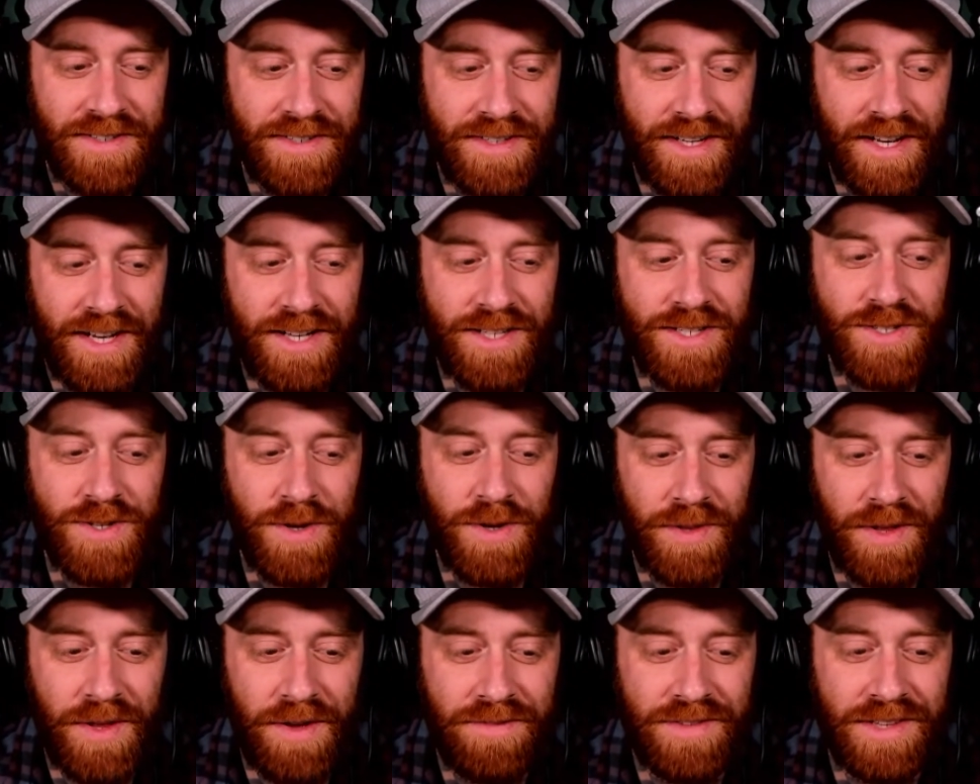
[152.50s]
it's
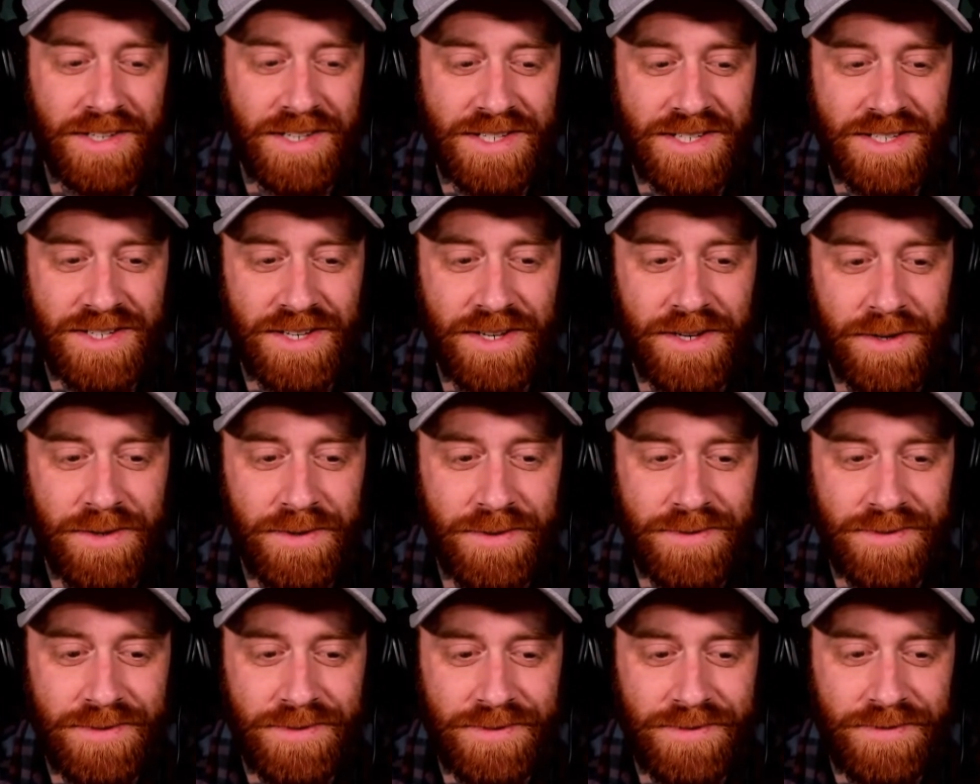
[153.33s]
so lovely to see
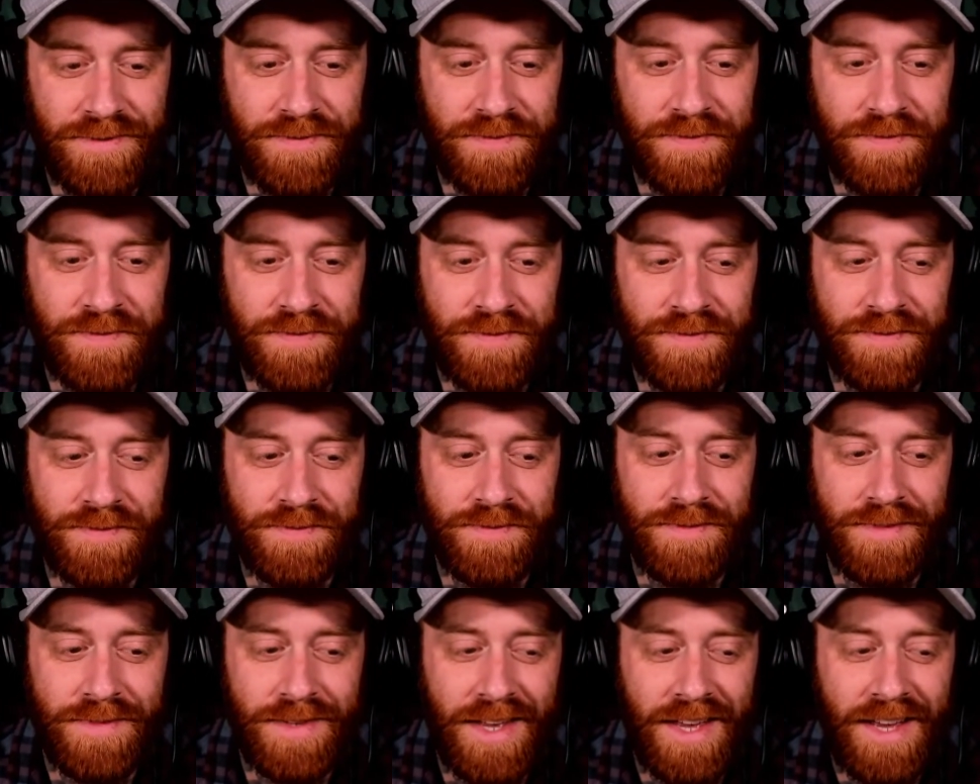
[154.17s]
you.
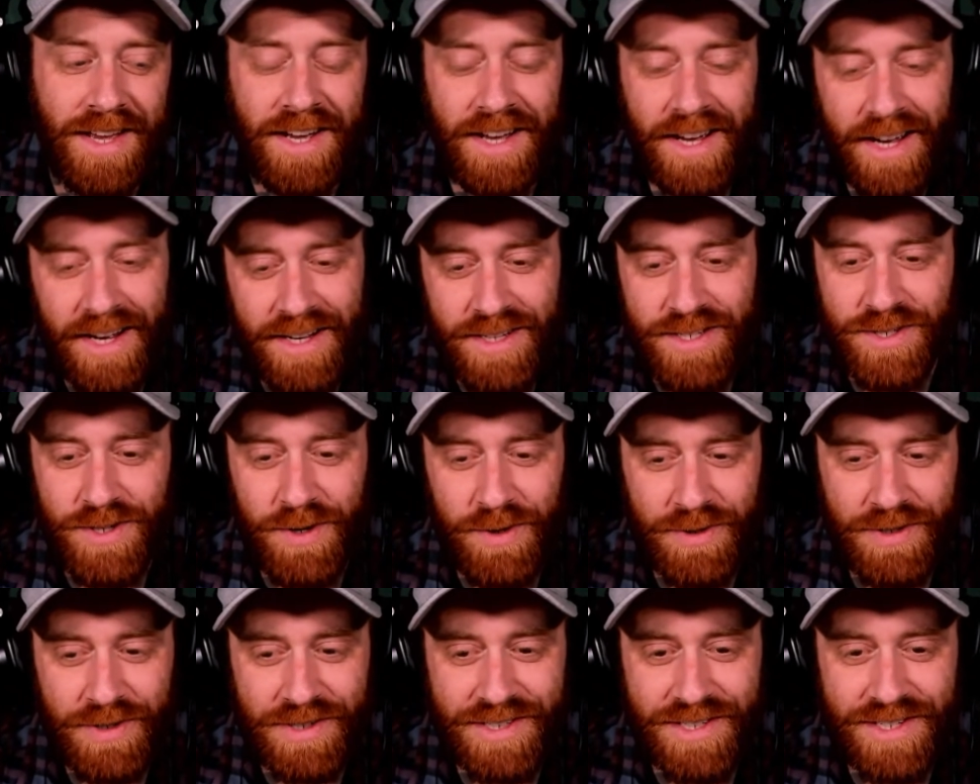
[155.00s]
It's
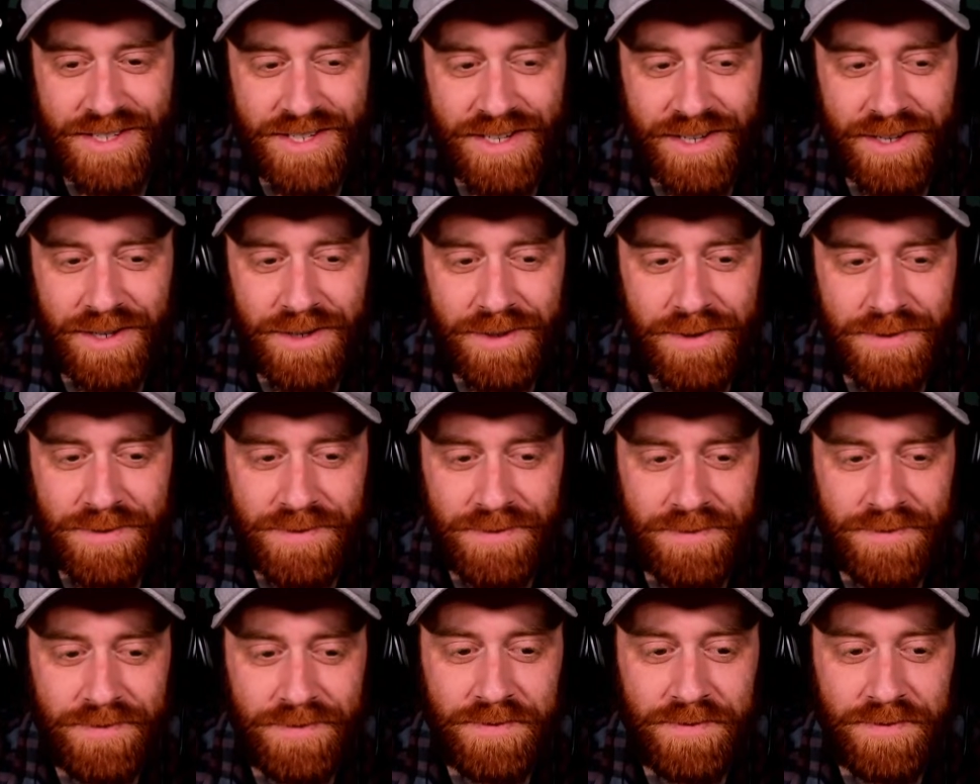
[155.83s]
so good to see you.